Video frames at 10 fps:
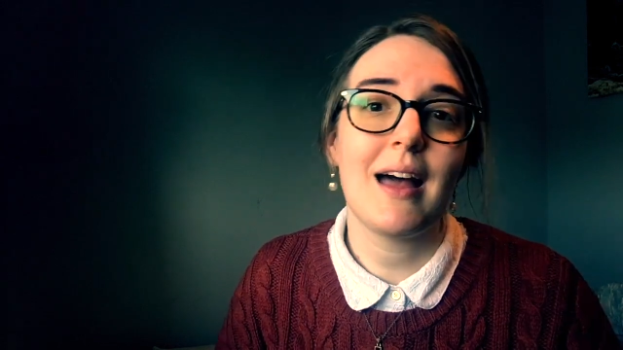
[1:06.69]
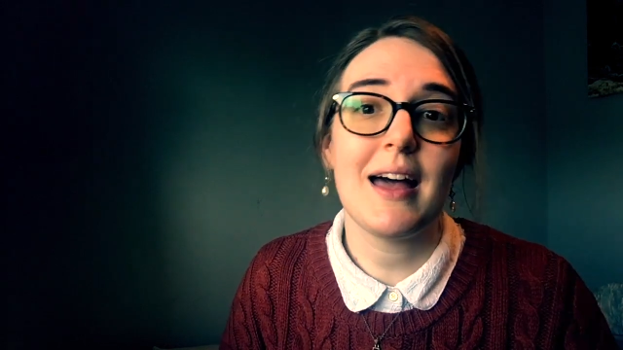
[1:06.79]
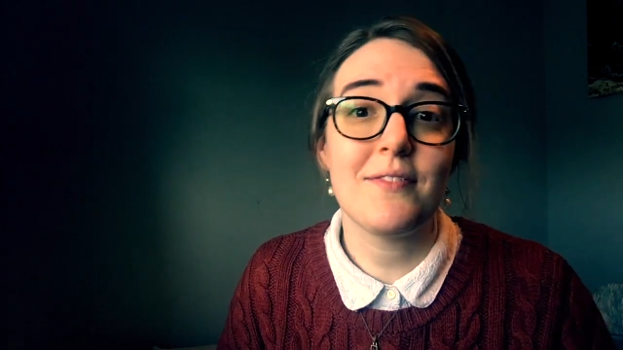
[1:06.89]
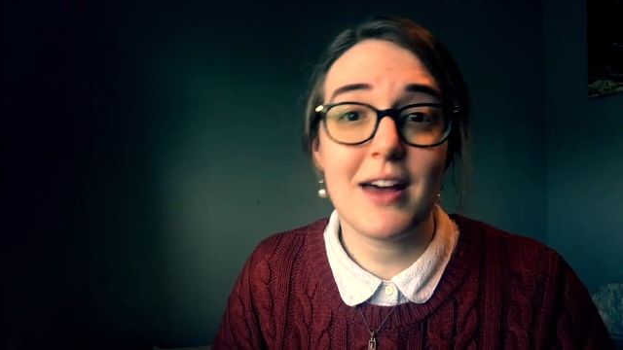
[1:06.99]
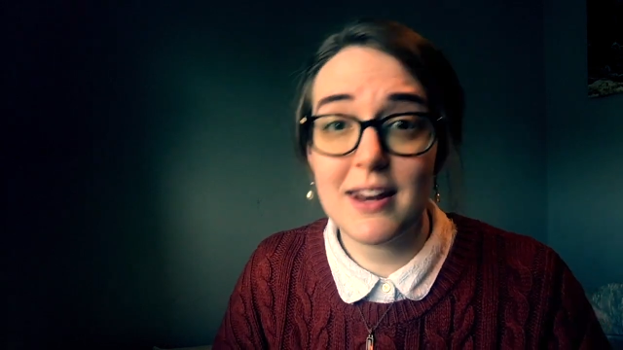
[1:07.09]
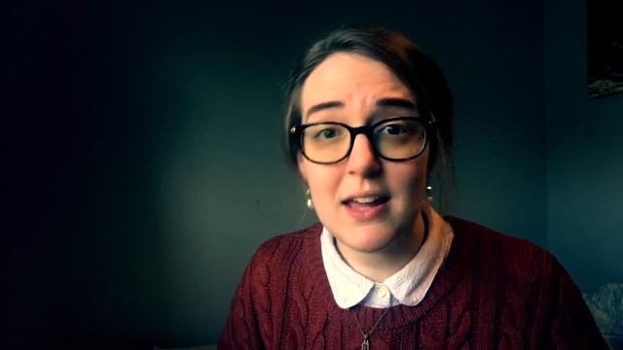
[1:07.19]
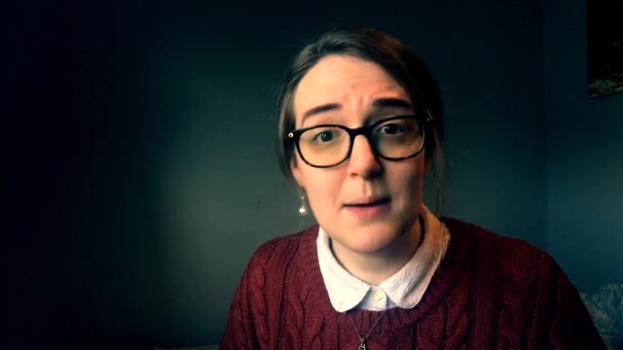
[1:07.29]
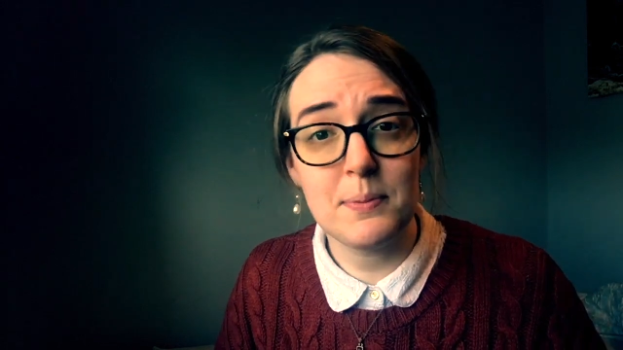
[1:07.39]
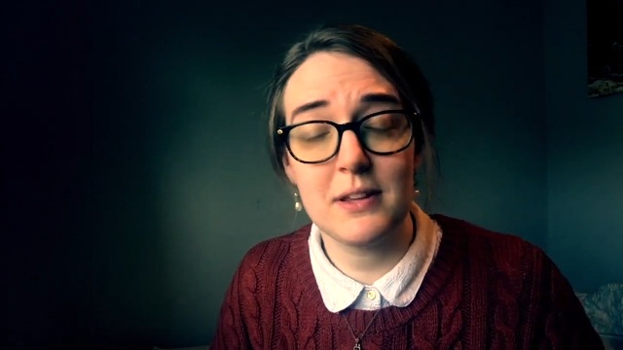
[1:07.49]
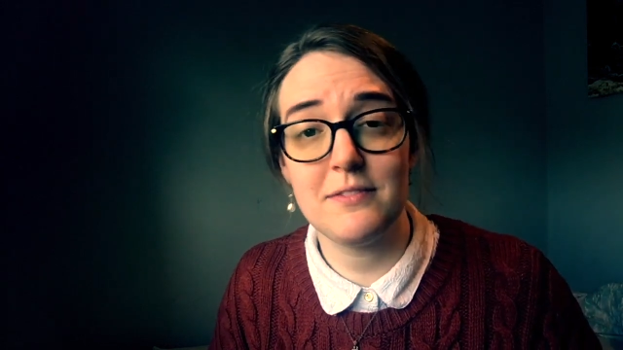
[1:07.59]
I've had a
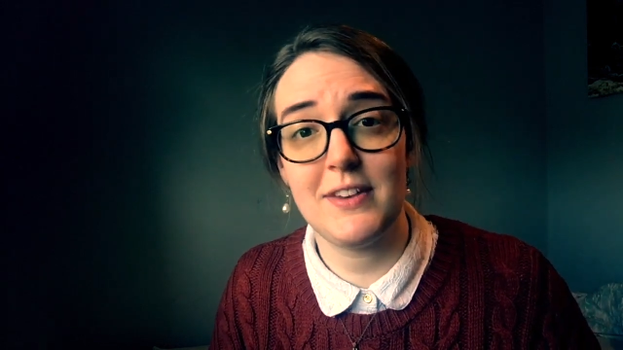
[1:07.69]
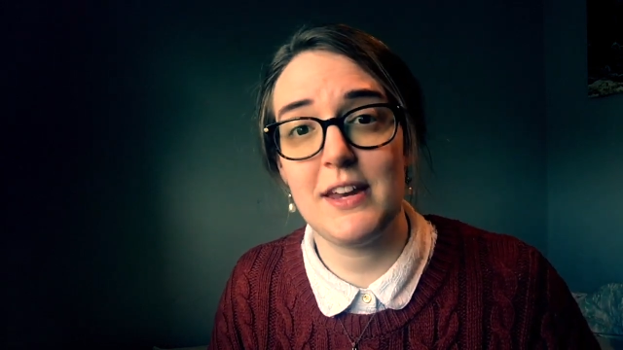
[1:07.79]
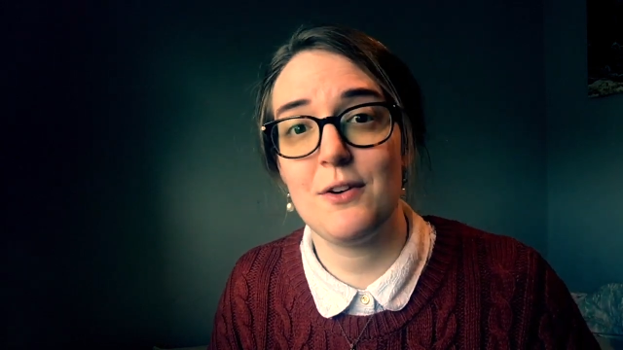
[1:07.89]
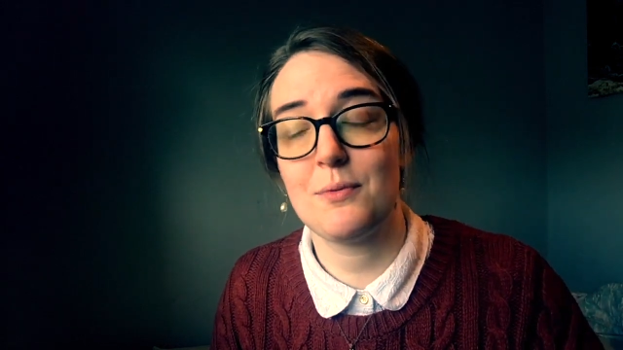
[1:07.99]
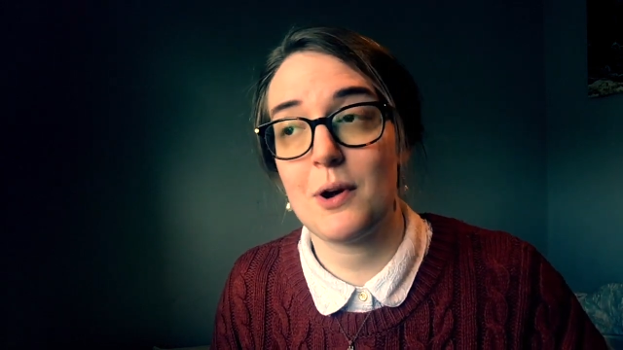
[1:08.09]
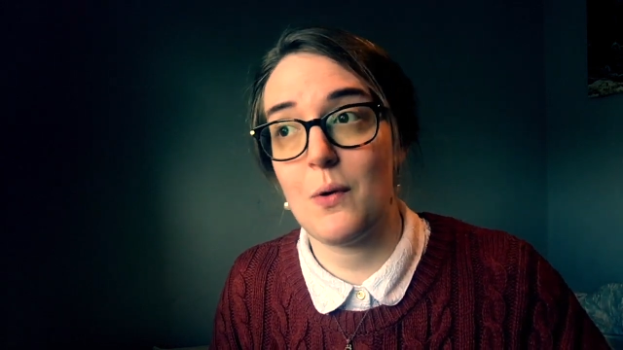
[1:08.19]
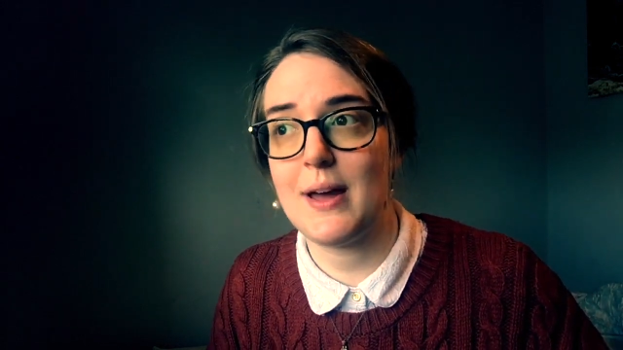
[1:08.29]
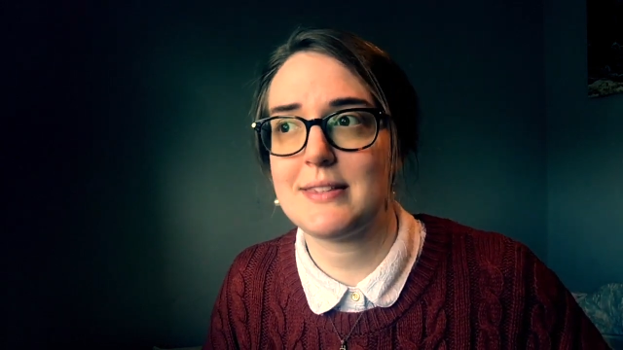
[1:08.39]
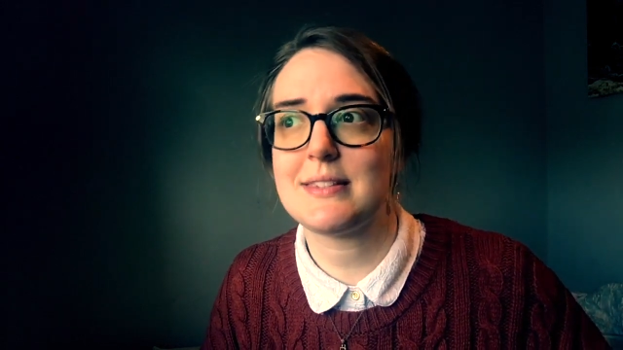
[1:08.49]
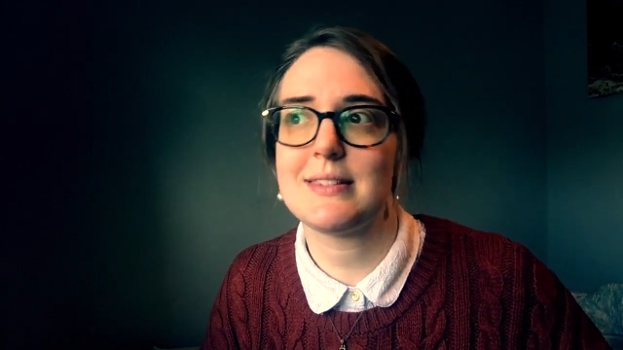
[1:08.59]
couple of video
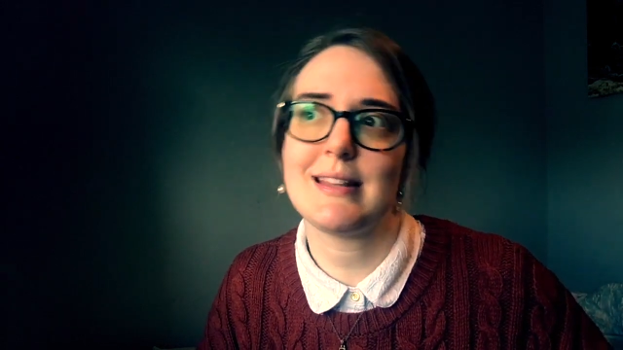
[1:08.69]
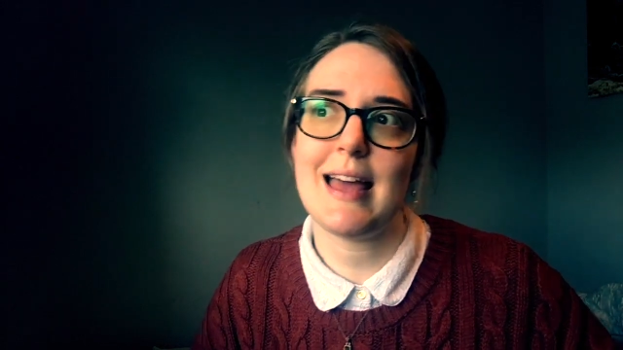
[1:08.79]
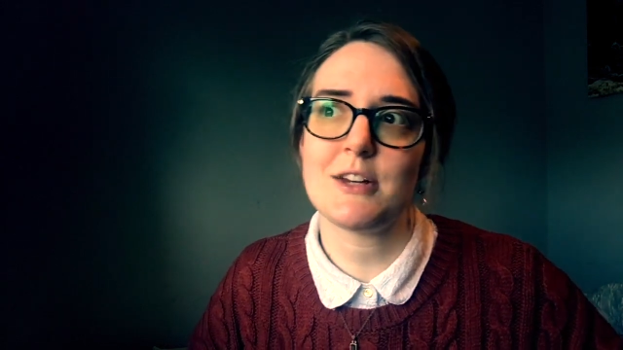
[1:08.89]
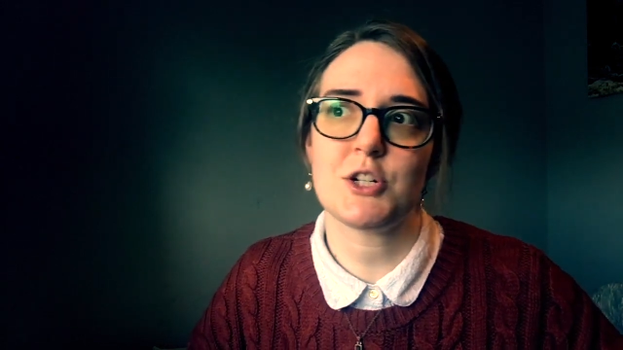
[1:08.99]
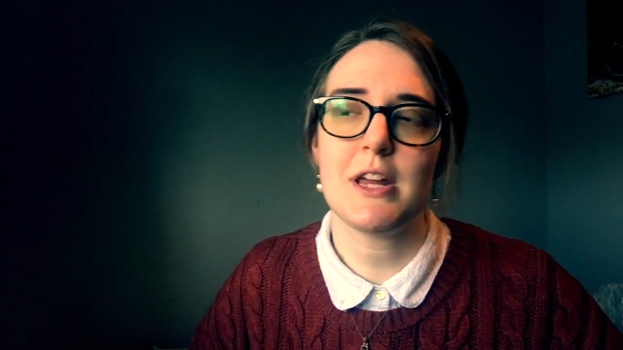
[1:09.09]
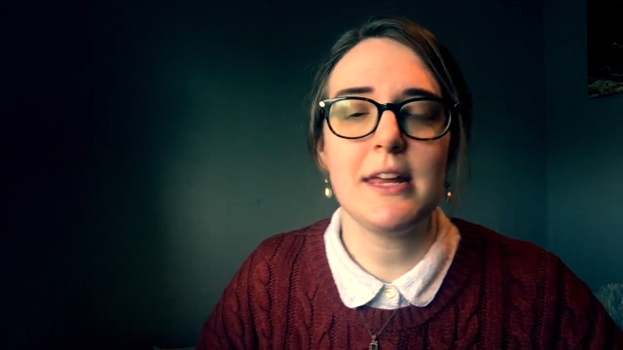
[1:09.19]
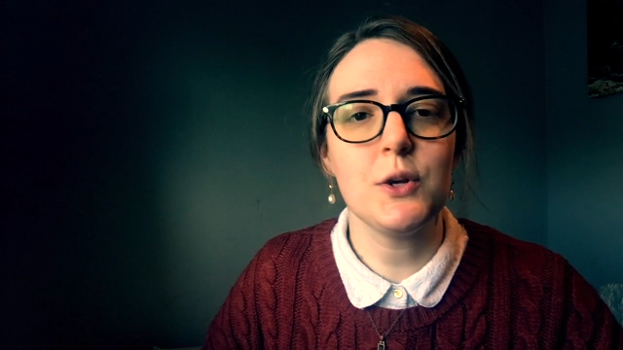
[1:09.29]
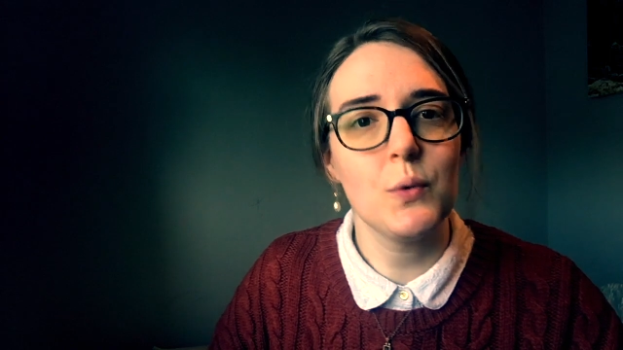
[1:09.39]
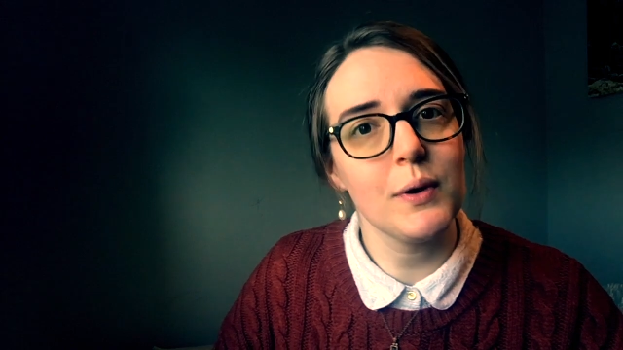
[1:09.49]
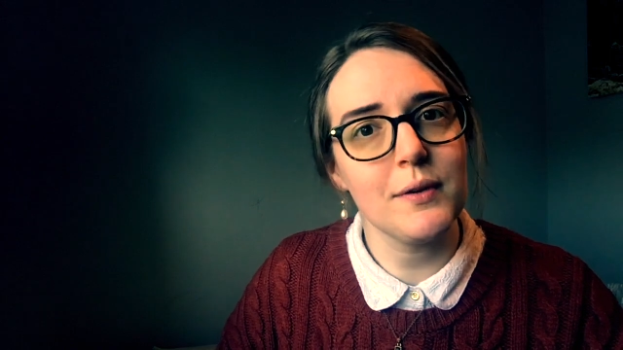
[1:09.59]
requests slash
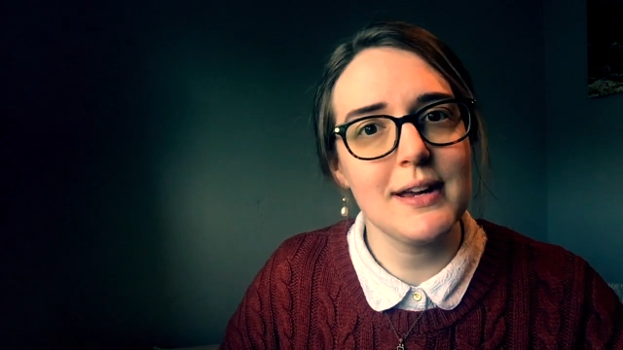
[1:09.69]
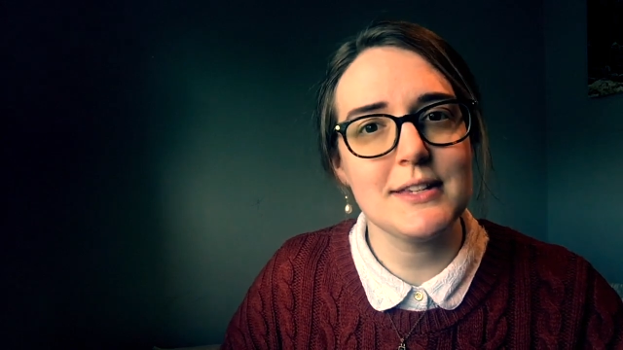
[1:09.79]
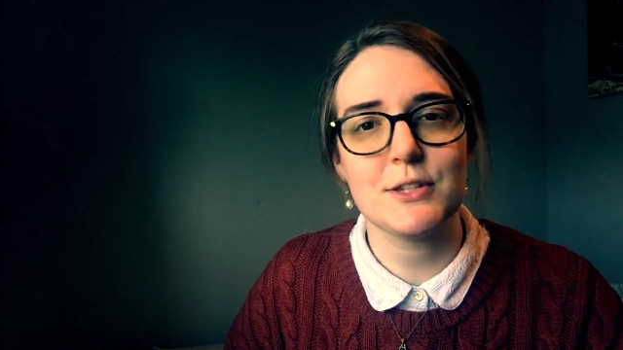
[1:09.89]
inquiries,